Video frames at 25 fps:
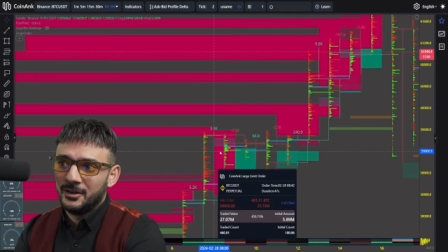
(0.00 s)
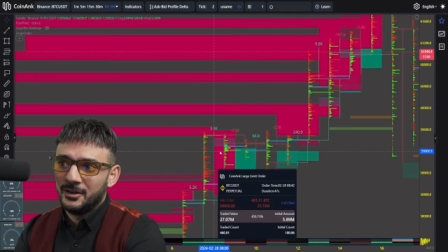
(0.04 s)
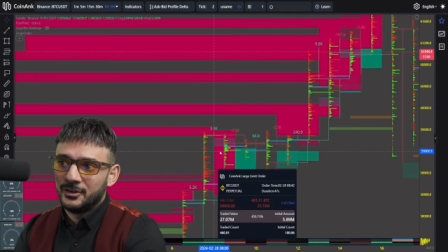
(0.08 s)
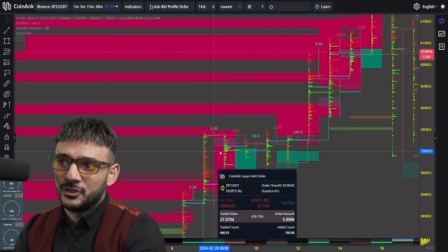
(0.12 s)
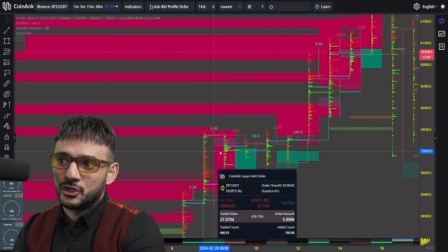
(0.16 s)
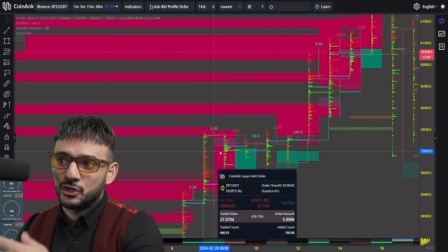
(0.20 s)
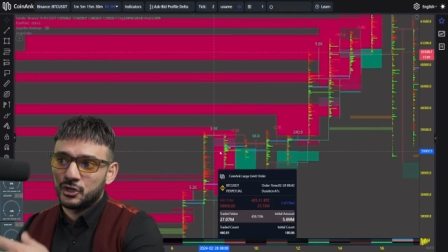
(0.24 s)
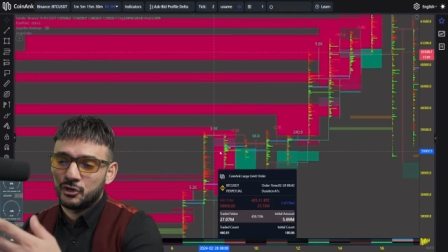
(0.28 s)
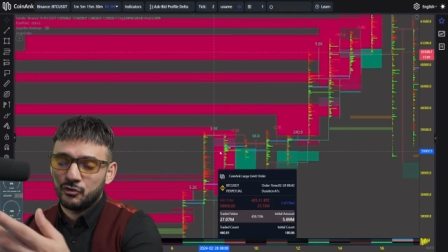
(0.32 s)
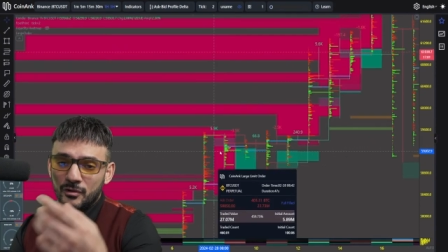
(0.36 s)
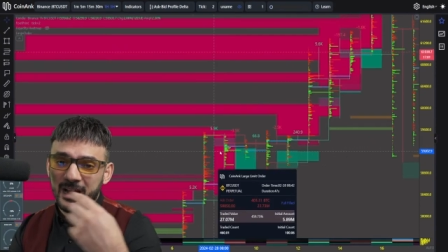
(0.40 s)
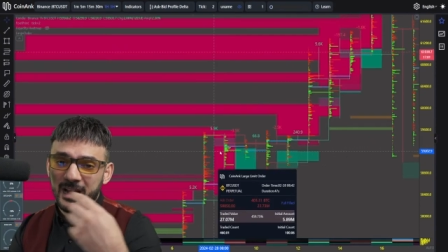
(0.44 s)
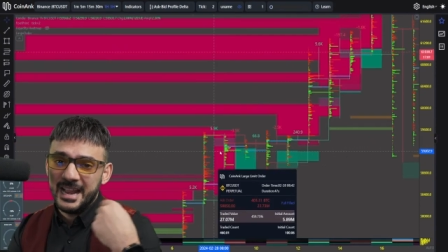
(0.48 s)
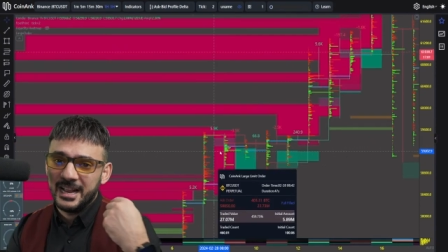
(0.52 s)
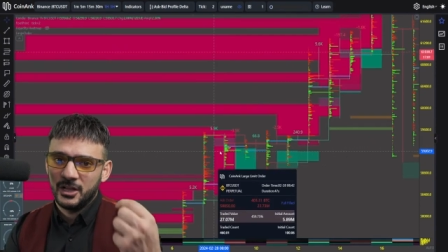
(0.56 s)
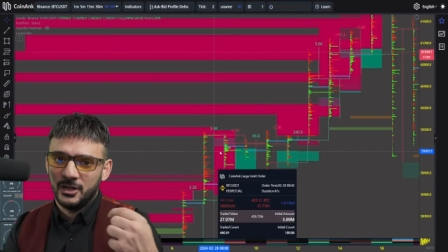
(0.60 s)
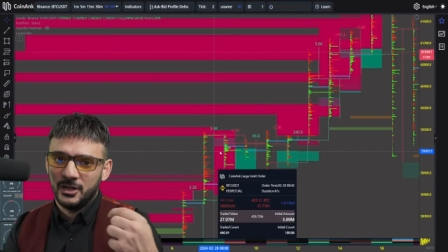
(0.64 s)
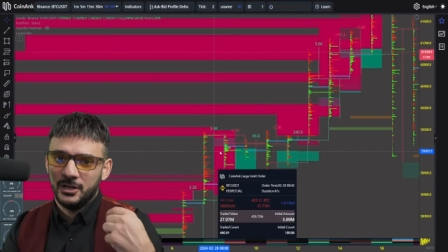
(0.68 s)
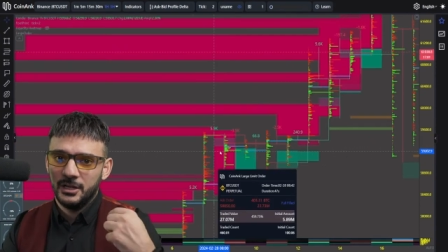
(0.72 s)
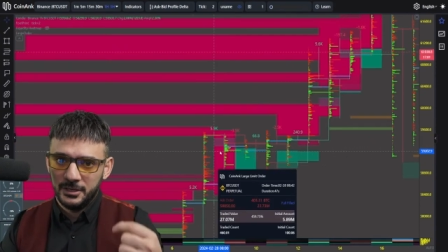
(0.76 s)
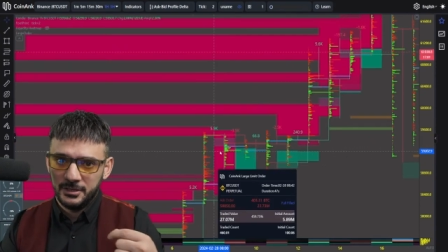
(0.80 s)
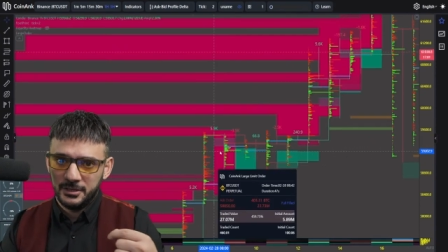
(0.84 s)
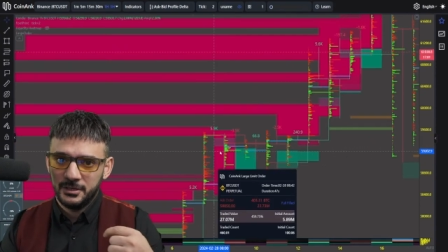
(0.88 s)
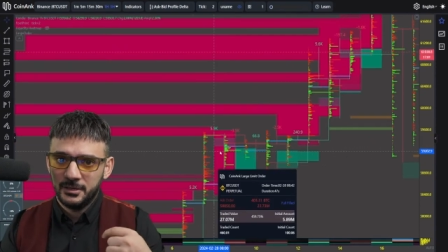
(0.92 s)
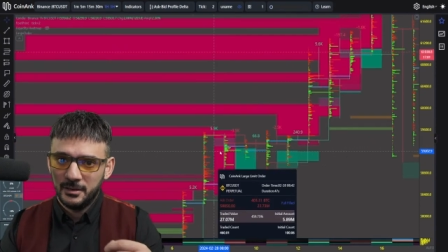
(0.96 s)

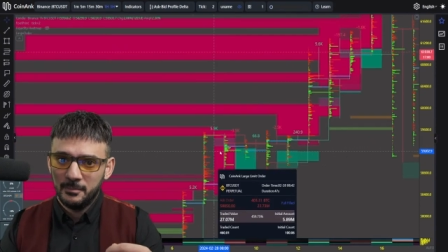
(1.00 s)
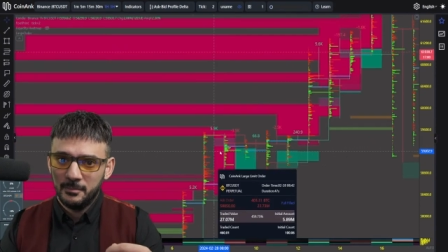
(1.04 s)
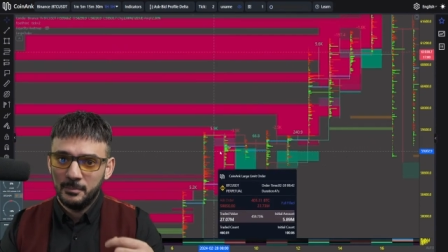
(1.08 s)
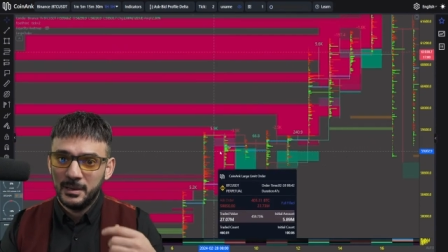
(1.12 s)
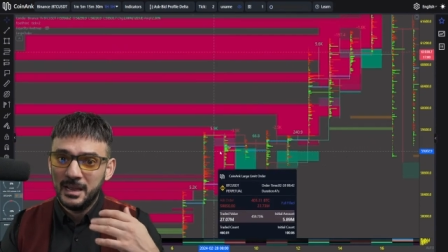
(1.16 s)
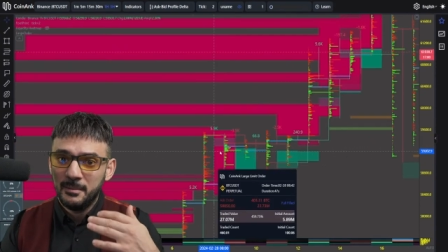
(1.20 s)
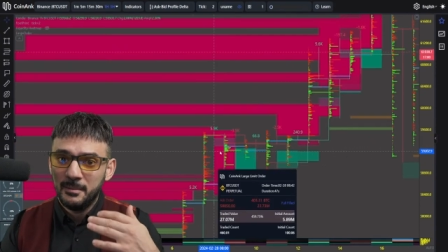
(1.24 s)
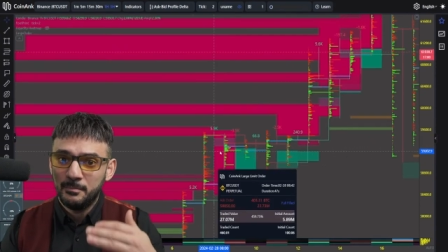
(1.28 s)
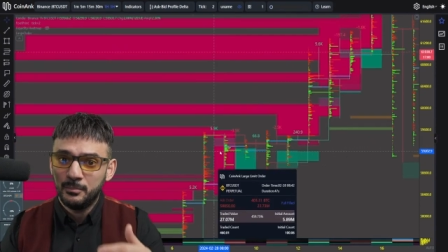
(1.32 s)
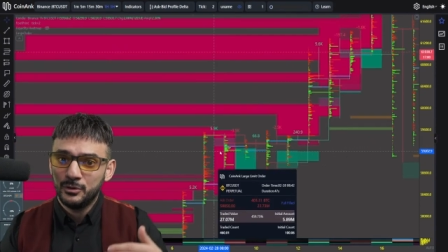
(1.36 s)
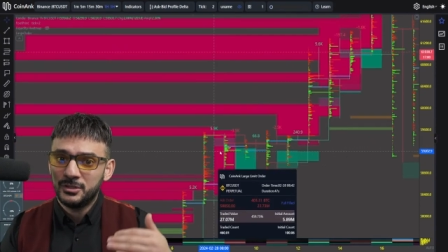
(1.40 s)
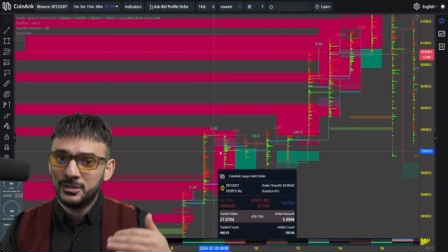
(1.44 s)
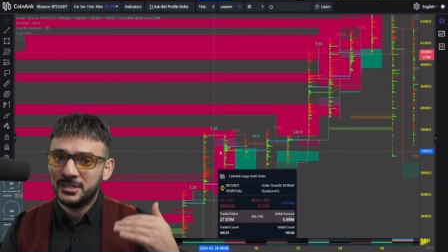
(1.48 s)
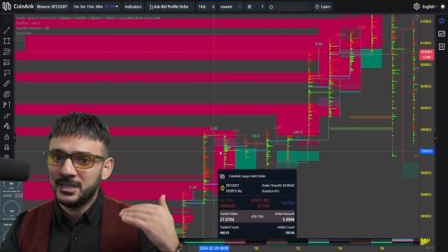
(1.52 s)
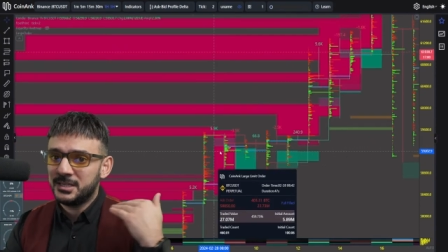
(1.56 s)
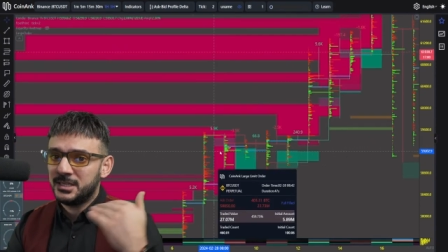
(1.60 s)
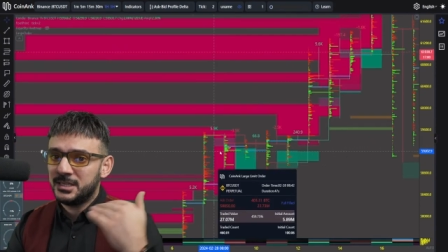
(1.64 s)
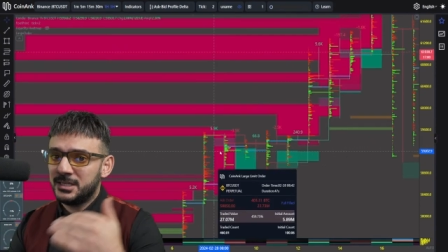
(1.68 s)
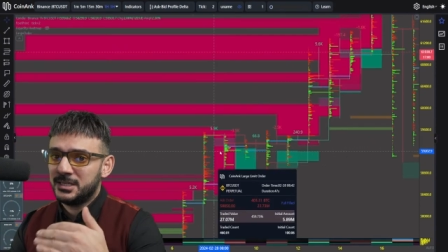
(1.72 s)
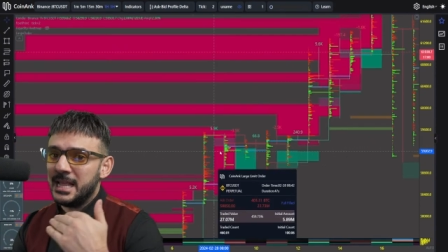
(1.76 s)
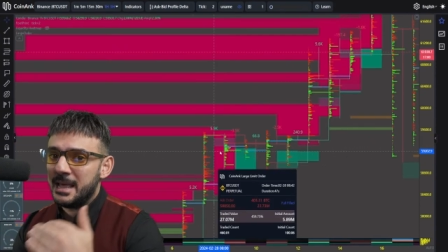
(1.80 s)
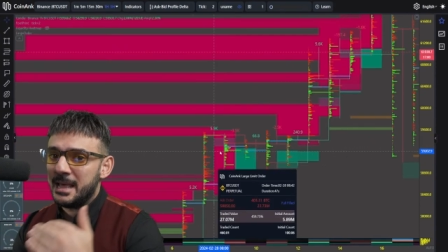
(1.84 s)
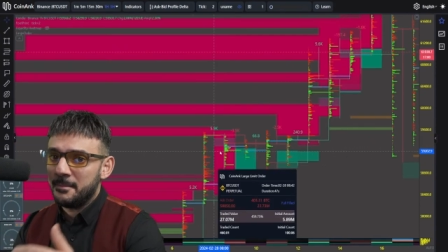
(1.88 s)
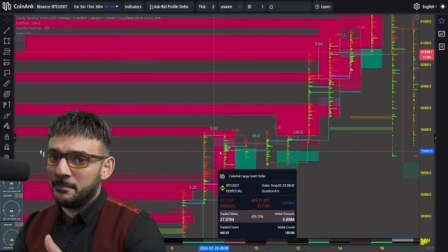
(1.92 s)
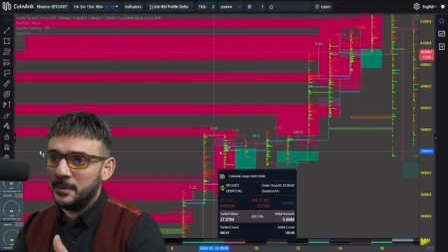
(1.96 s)
triggered people to
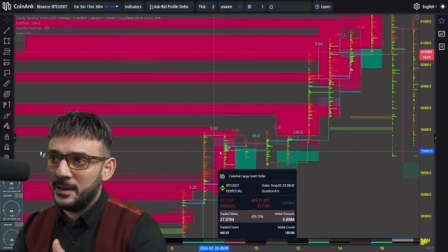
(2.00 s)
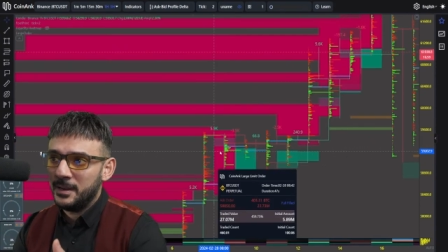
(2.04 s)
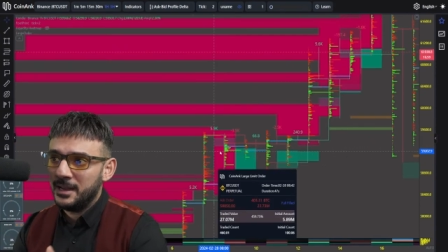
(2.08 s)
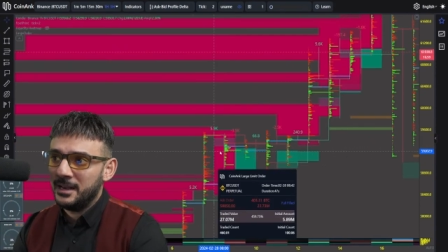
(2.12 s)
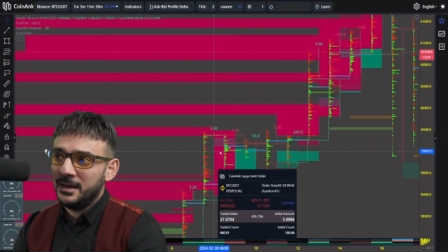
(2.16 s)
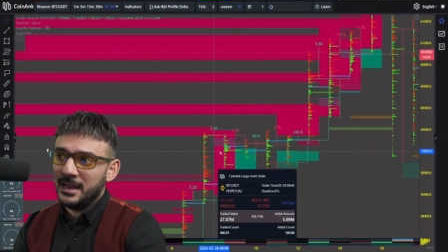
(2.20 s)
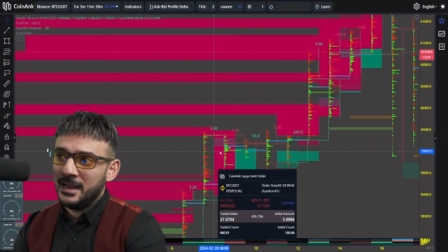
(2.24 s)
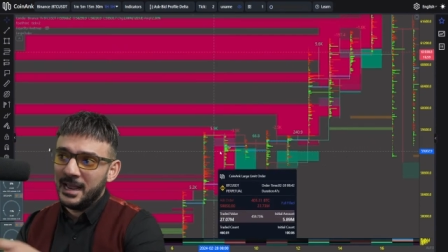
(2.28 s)
step in.